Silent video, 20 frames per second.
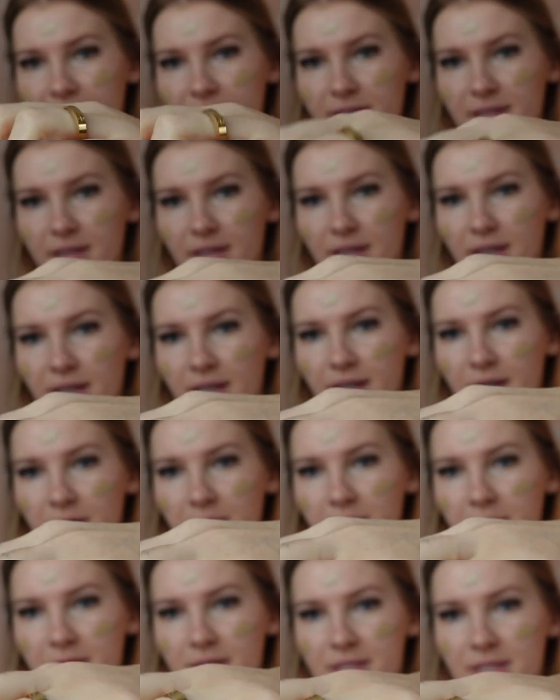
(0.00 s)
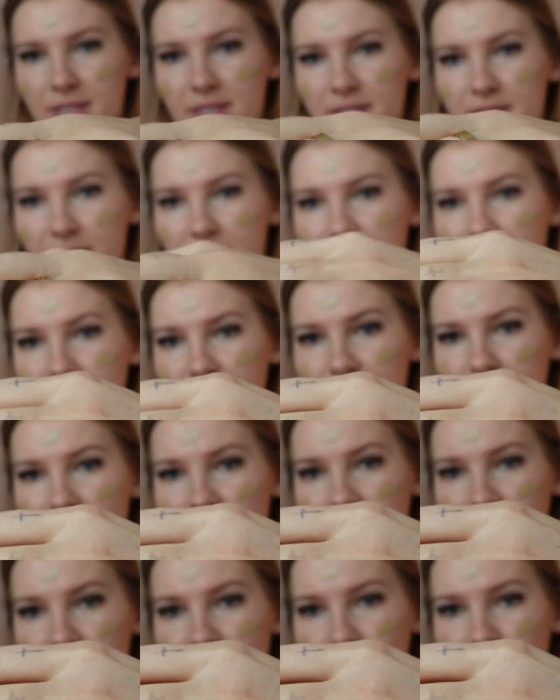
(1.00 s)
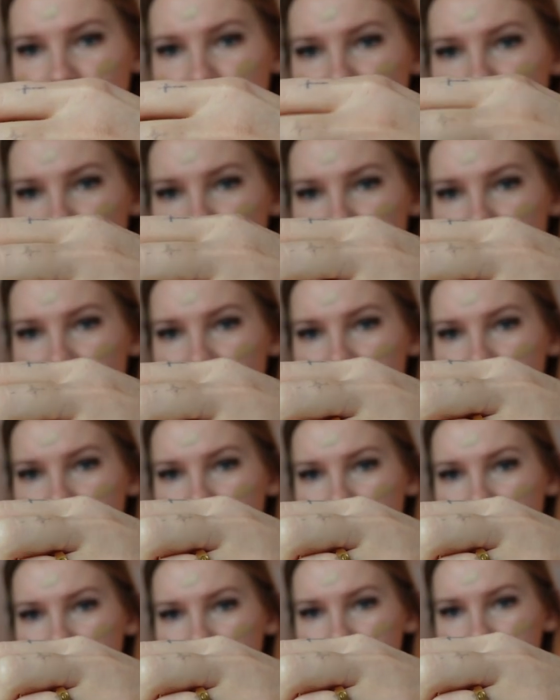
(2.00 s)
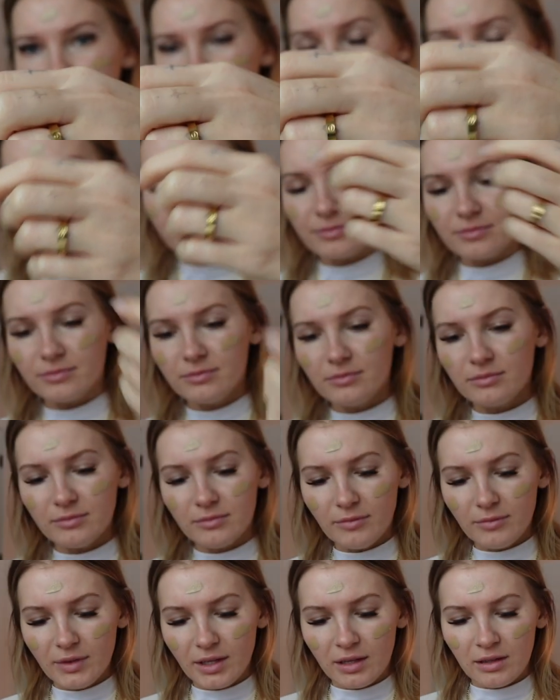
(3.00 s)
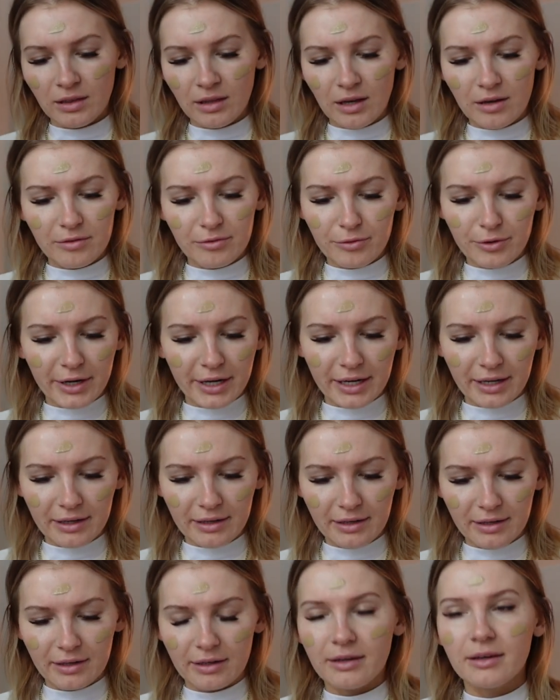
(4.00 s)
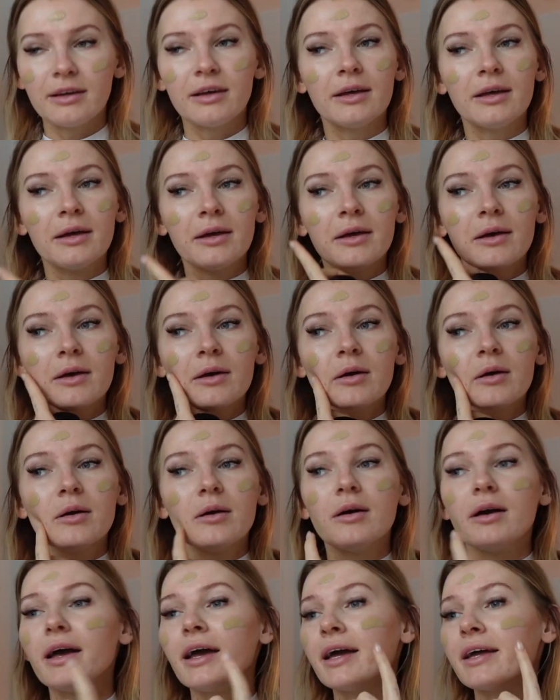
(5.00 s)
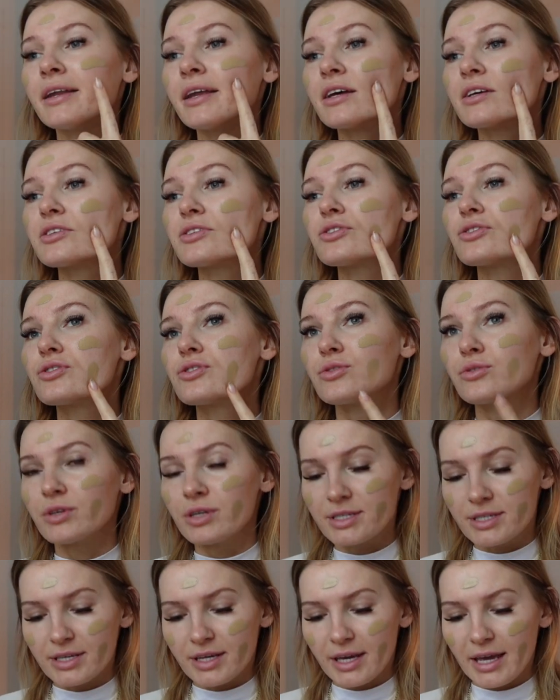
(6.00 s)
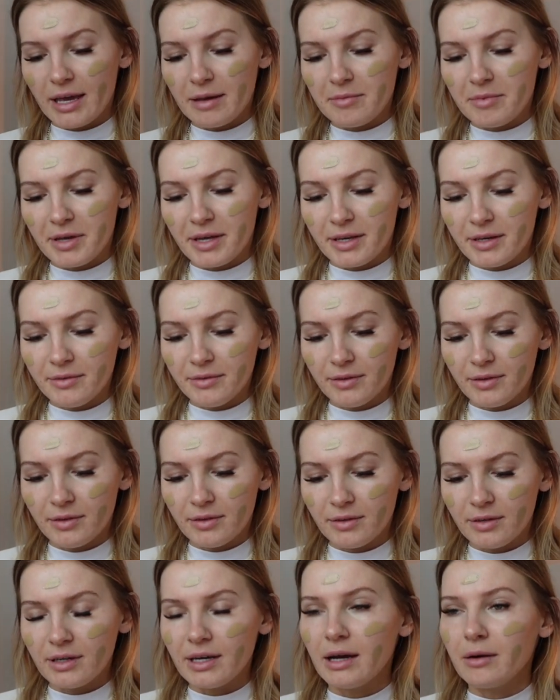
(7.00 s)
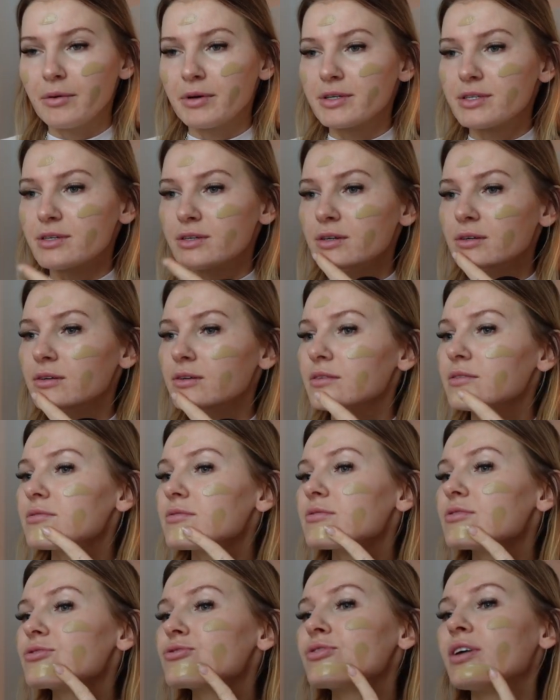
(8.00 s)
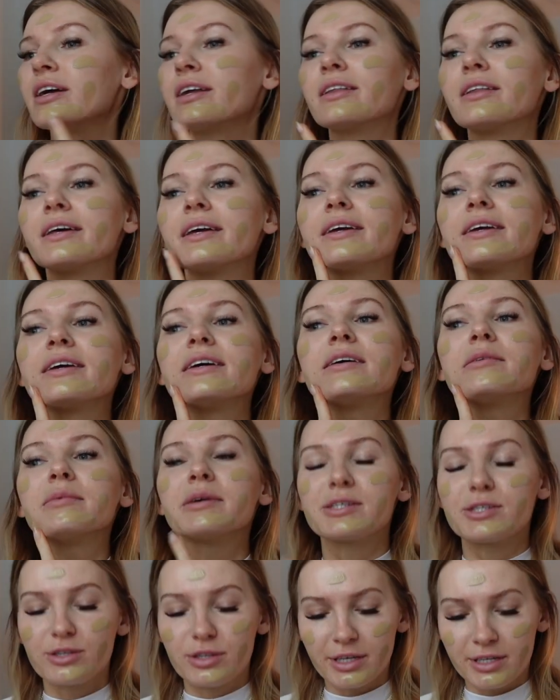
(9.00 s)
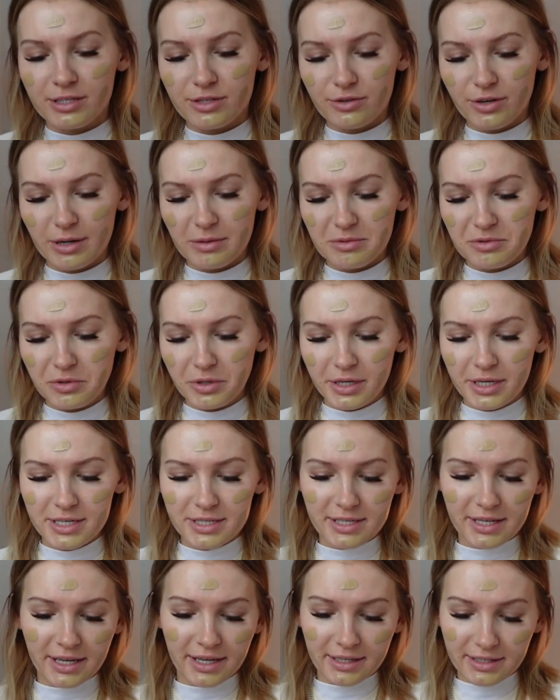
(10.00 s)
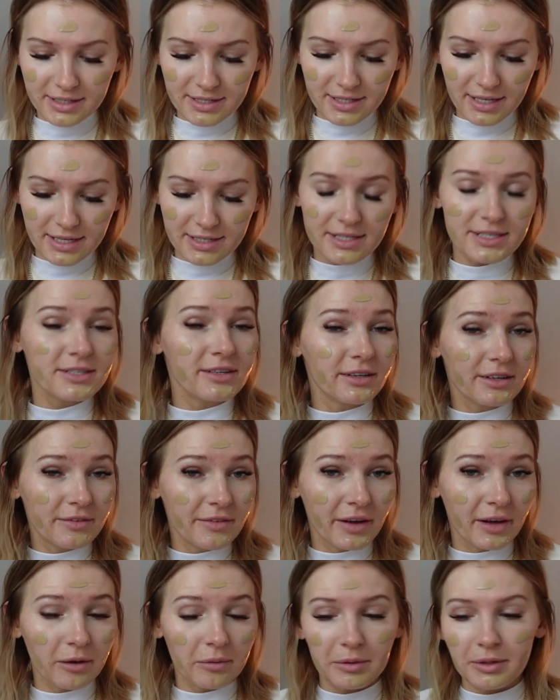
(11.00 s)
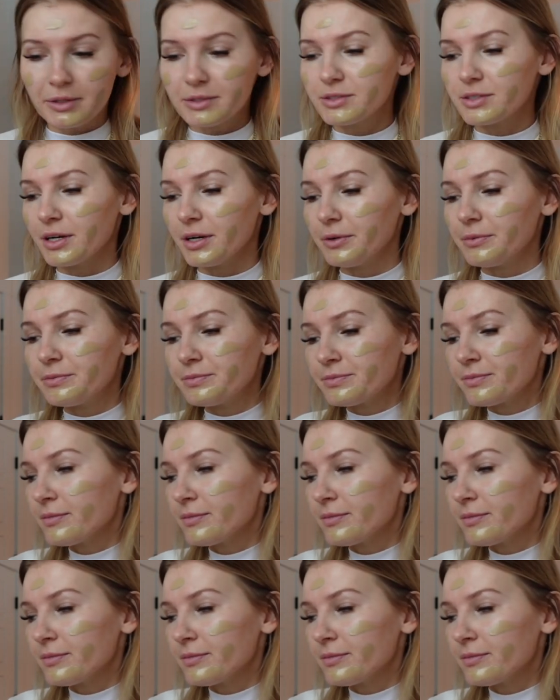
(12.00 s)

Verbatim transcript: it because it's like a dupe for the Cartier Love Ring. And as soon as it came in, I went to go try to link it in my Instagram stories and it says it's unavailable, so